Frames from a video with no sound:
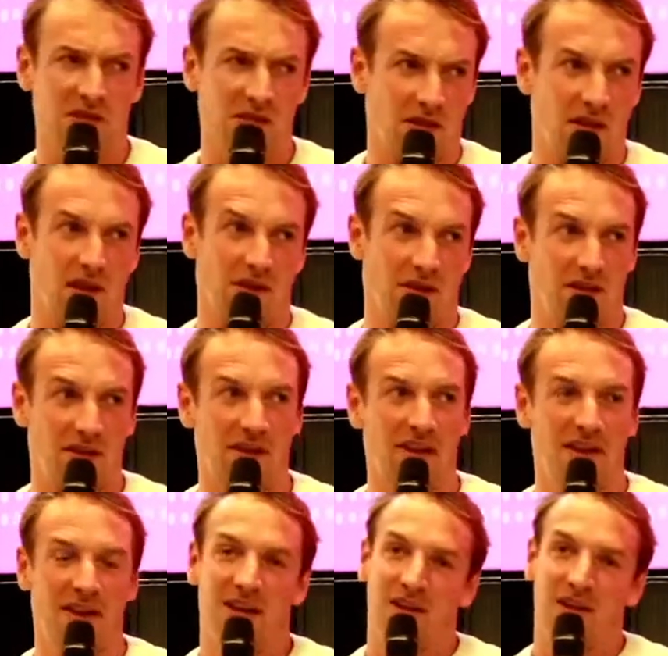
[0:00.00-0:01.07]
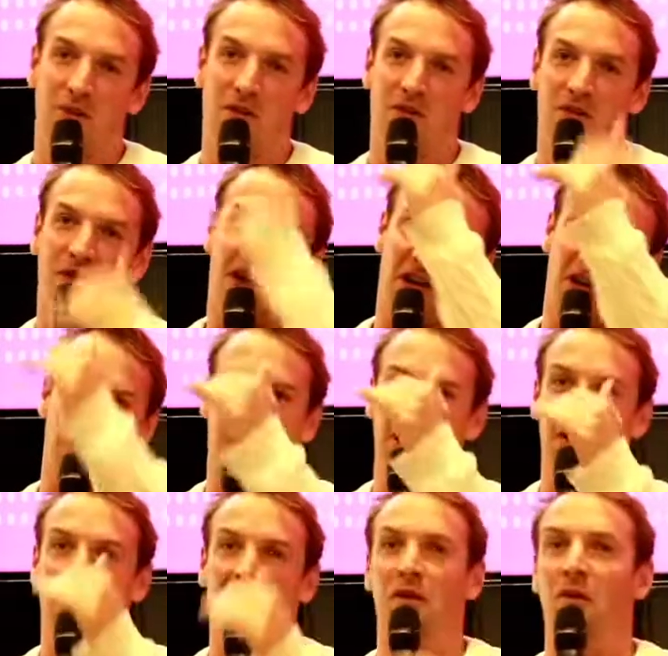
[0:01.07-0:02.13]
You have a
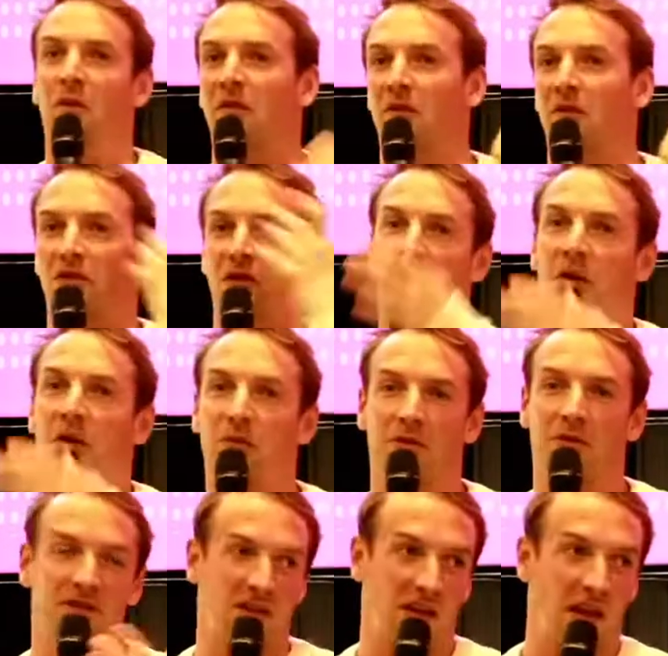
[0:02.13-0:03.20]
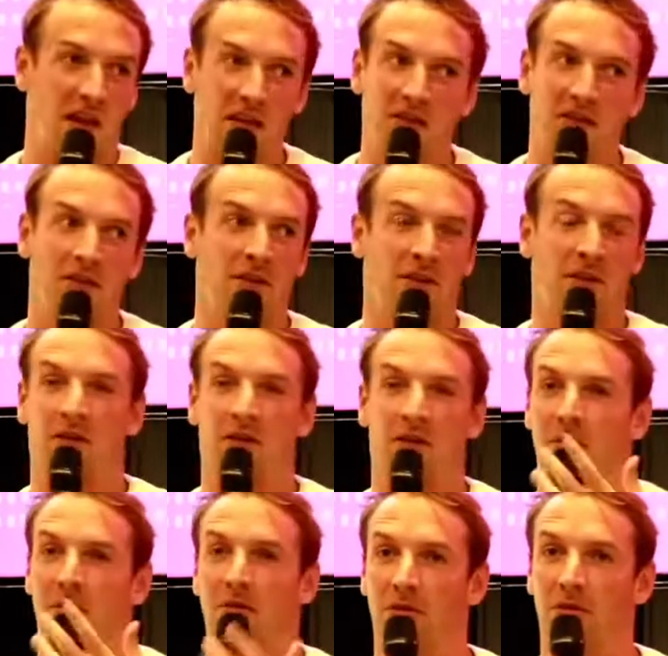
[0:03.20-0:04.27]
career, you have a job, you're safe."
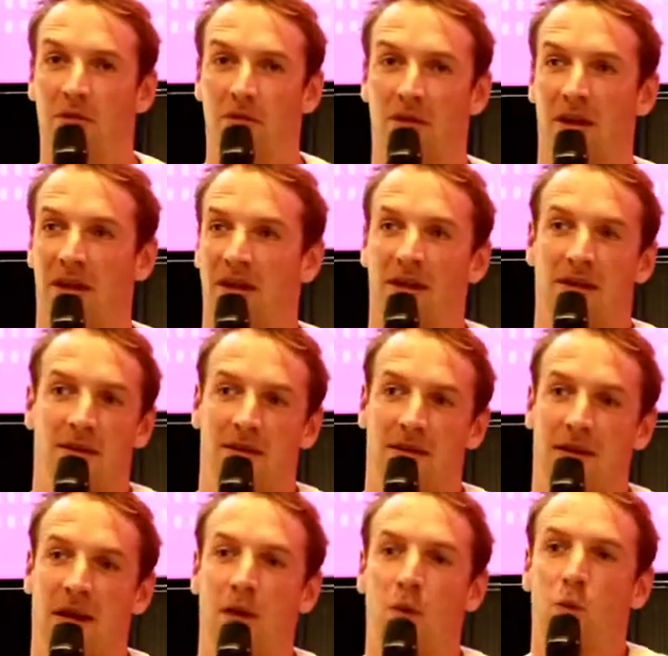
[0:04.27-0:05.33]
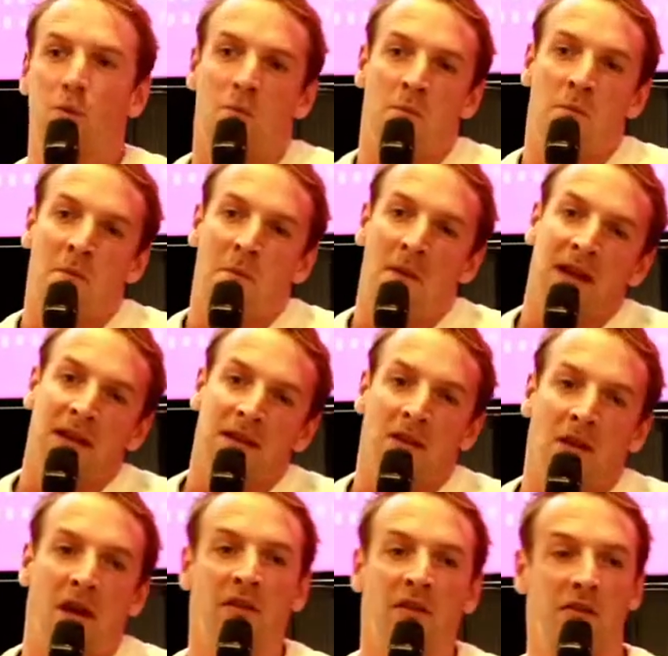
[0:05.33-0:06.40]
I might not
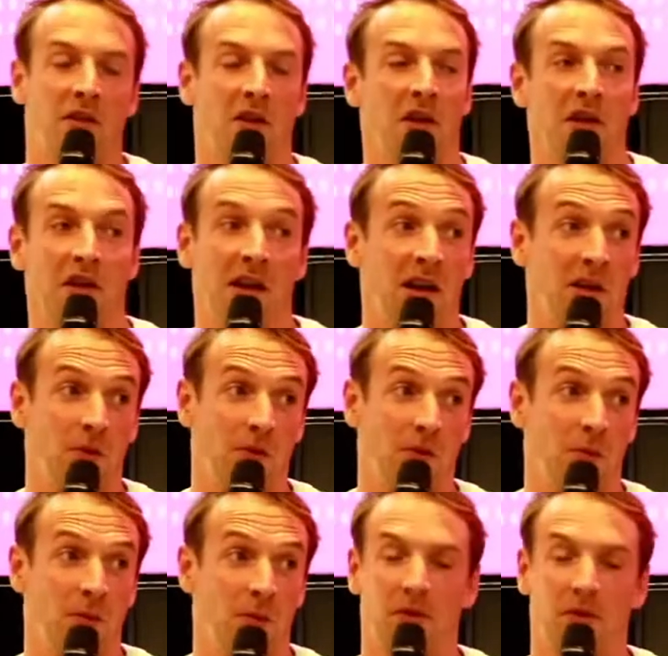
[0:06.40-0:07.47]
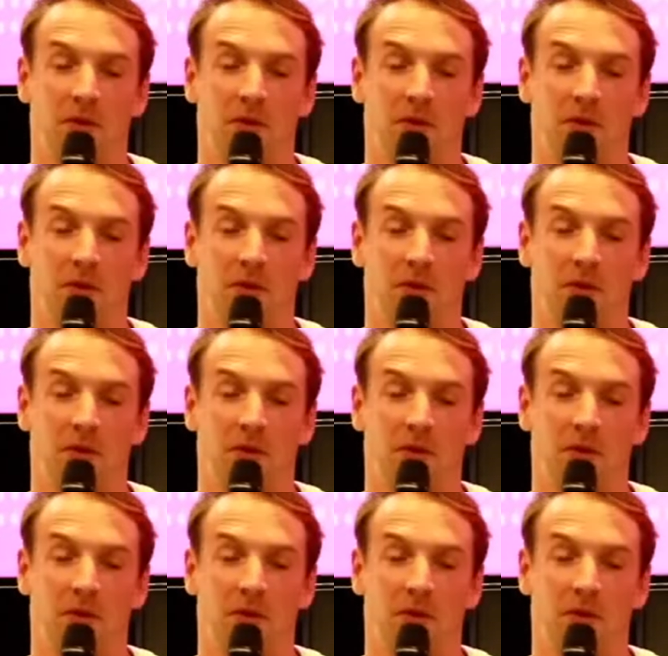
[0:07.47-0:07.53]
have done it. I don't know, but